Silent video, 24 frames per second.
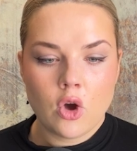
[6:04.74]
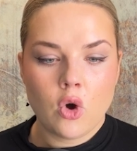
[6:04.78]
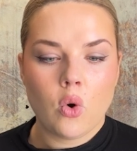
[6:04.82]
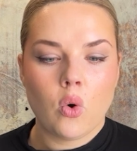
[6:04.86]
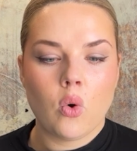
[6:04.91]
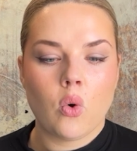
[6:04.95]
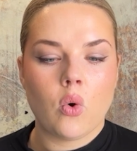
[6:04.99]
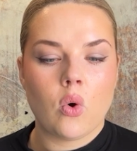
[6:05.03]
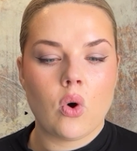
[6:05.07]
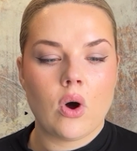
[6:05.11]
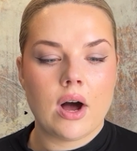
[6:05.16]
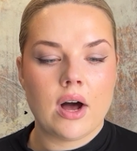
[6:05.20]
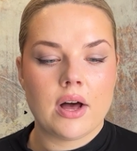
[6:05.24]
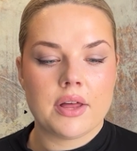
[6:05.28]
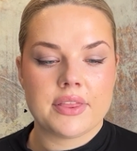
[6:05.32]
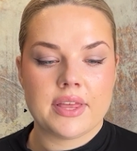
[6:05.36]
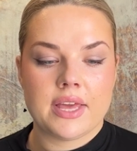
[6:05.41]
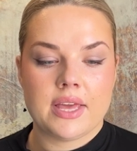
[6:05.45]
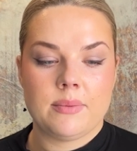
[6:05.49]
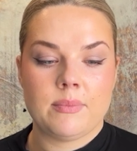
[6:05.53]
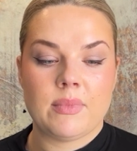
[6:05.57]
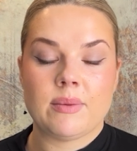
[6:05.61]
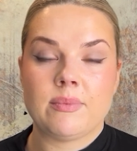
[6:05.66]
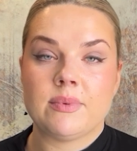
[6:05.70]
or are
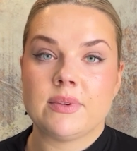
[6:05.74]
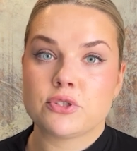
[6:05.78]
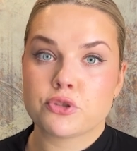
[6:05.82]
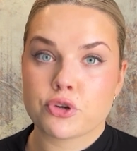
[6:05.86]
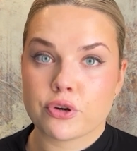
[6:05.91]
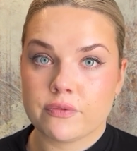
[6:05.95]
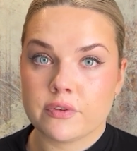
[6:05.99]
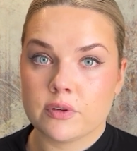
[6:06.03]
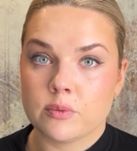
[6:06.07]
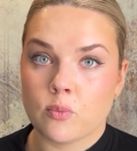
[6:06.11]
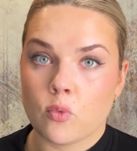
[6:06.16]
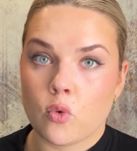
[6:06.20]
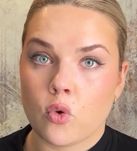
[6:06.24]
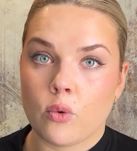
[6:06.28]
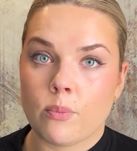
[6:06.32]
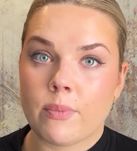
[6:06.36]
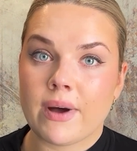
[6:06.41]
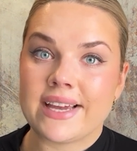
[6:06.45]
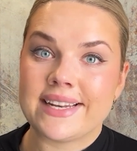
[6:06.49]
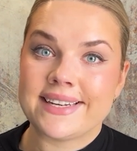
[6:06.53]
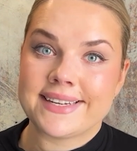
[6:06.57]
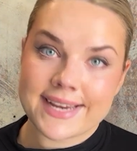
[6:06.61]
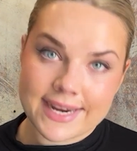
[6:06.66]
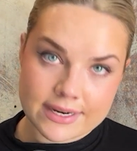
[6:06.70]
they maybe driven more
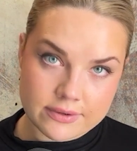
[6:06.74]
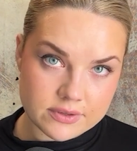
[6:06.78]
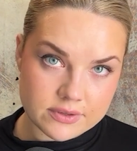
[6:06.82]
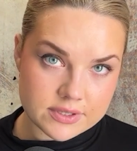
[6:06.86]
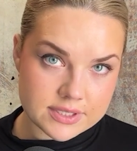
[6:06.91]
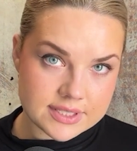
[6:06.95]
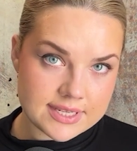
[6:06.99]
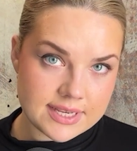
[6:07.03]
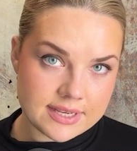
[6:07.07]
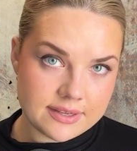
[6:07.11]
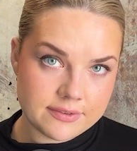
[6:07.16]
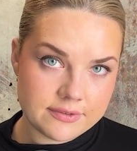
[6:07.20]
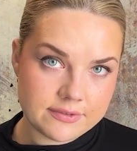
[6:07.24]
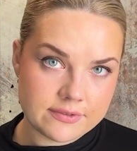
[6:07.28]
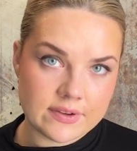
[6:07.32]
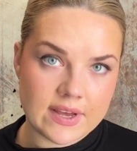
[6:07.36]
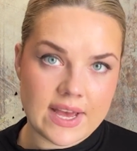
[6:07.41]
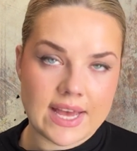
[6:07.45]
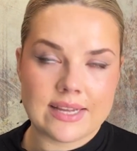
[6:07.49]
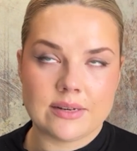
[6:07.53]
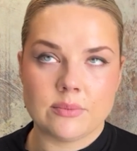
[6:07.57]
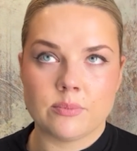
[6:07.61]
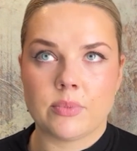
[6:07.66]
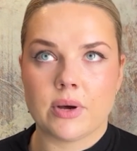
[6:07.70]
by narrative
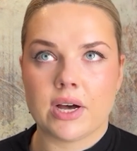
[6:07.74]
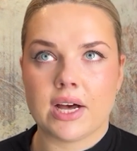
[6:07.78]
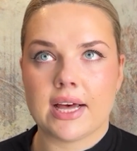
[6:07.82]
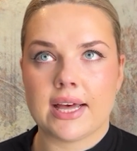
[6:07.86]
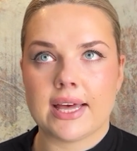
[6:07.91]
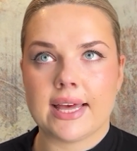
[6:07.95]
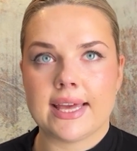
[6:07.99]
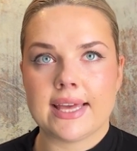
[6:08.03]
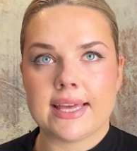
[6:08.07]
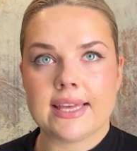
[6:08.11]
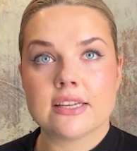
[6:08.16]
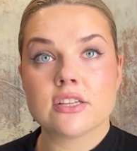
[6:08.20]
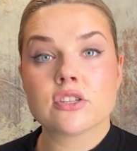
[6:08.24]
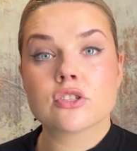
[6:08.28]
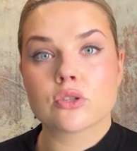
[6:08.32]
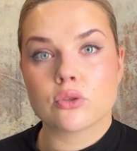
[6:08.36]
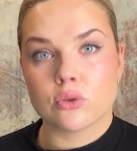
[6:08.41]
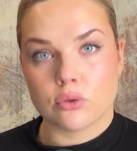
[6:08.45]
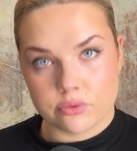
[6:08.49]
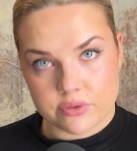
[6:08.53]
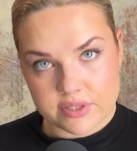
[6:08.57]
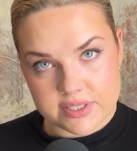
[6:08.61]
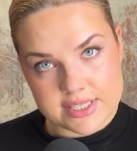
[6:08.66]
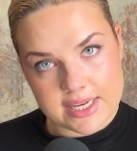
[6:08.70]
and by
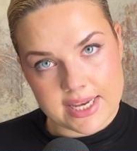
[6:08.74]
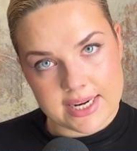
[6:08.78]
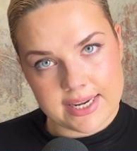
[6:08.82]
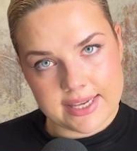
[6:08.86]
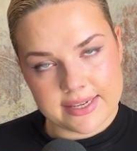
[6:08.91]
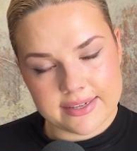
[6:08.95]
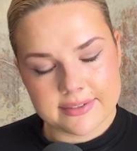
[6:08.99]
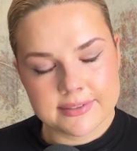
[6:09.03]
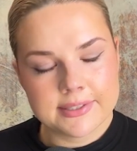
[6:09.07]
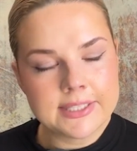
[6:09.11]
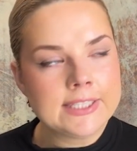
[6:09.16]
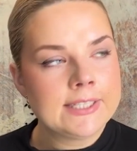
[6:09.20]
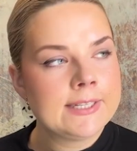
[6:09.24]
storytelling?